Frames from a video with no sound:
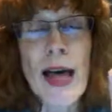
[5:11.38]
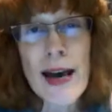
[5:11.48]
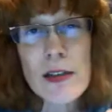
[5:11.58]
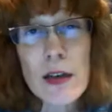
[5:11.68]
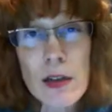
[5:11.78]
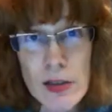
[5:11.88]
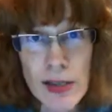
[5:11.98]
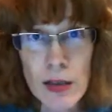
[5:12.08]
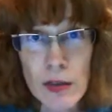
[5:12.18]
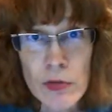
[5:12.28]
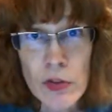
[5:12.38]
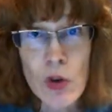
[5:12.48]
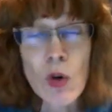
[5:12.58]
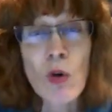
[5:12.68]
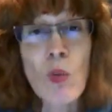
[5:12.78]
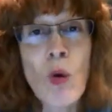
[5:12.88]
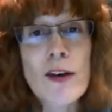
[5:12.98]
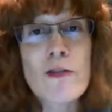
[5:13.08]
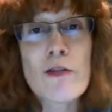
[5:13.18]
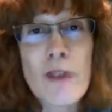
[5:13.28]
ask ourselves
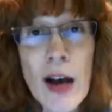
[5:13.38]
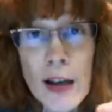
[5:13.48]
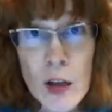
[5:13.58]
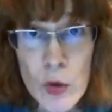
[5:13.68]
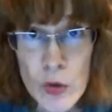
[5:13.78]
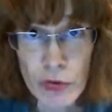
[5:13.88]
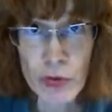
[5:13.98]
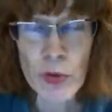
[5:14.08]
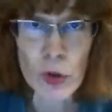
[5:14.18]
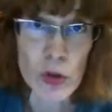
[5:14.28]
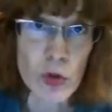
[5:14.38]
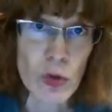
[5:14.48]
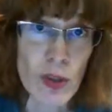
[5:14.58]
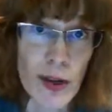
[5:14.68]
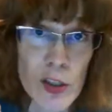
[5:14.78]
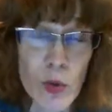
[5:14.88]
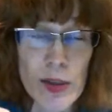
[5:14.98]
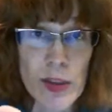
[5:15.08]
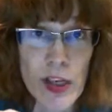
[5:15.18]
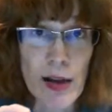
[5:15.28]
what follows from those two things
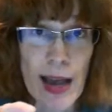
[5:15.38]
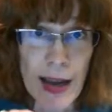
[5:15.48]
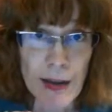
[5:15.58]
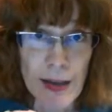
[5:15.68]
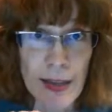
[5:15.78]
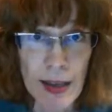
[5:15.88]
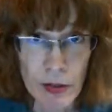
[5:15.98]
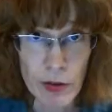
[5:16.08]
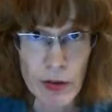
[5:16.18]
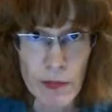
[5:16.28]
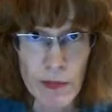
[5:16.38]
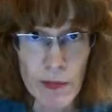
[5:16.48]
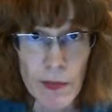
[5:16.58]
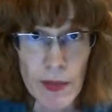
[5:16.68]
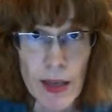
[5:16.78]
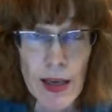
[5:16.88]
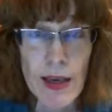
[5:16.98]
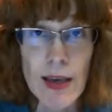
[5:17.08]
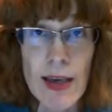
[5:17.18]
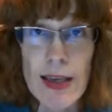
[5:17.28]
once they're added together.
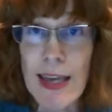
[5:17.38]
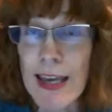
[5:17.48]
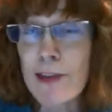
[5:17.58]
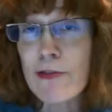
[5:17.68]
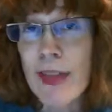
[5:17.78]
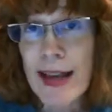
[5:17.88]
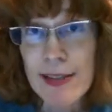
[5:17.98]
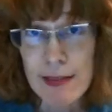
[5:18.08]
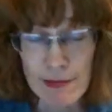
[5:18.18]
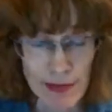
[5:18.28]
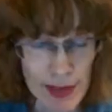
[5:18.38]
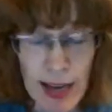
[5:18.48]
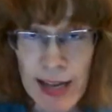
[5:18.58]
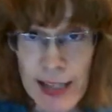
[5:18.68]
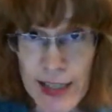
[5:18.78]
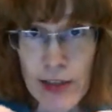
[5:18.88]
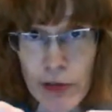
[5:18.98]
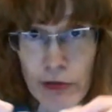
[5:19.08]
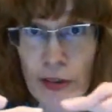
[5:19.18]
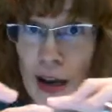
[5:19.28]
If that idea that
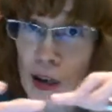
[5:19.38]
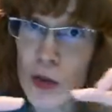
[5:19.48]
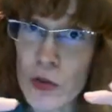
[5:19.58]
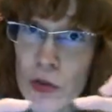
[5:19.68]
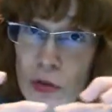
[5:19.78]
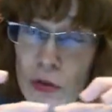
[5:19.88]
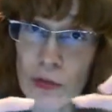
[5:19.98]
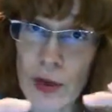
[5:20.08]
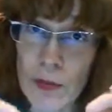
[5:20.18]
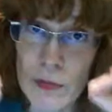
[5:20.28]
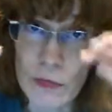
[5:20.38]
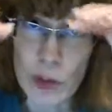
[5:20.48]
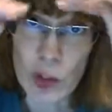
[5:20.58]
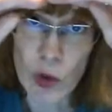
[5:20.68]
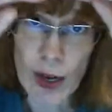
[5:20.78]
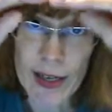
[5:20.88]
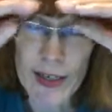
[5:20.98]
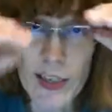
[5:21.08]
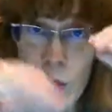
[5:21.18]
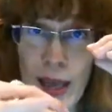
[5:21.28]
follows from the two
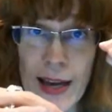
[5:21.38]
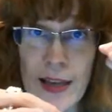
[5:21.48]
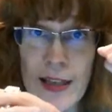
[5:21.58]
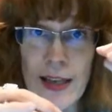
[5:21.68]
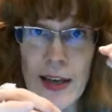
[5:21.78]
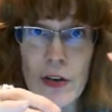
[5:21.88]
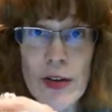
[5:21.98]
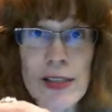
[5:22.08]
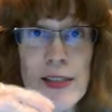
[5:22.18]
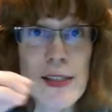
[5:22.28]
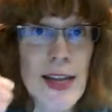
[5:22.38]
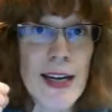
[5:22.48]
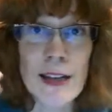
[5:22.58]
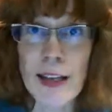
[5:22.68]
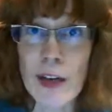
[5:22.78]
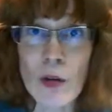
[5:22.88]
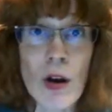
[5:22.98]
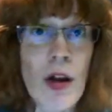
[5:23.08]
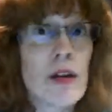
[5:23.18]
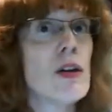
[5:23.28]
ideas that we added together is stated later
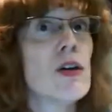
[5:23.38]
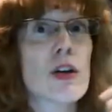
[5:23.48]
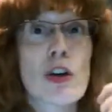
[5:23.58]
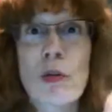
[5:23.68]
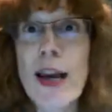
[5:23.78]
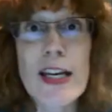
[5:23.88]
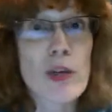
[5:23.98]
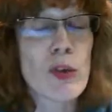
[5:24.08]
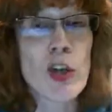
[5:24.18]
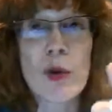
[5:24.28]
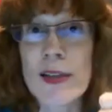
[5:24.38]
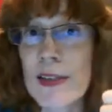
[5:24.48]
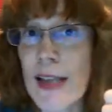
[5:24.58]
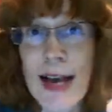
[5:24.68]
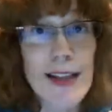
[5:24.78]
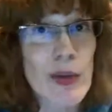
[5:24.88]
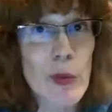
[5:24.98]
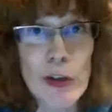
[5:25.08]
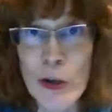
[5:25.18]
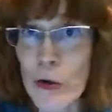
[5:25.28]
on, great, we know exactly
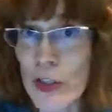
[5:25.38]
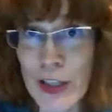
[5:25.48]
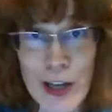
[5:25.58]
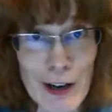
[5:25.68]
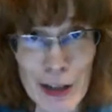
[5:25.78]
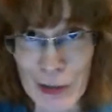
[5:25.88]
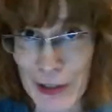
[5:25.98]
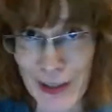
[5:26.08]
where it goes in the argument,